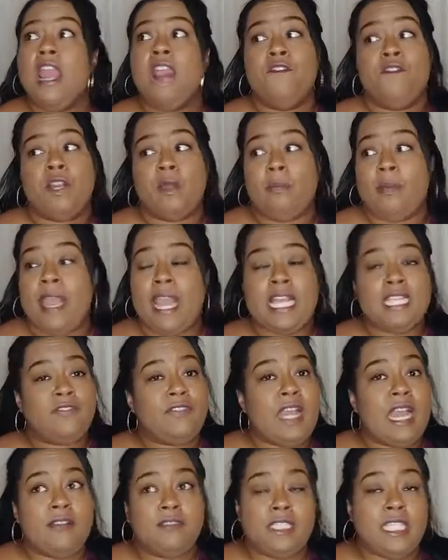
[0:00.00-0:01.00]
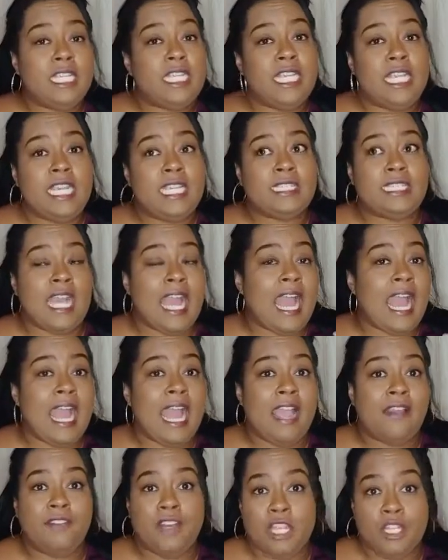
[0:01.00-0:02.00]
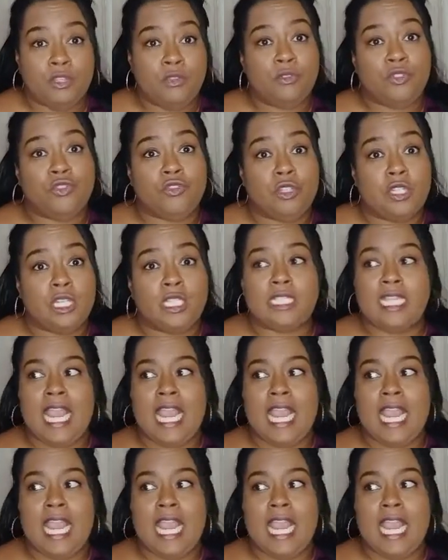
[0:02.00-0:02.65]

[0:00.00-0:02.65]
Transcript: For the past 5, 10 years, I have not used drugs,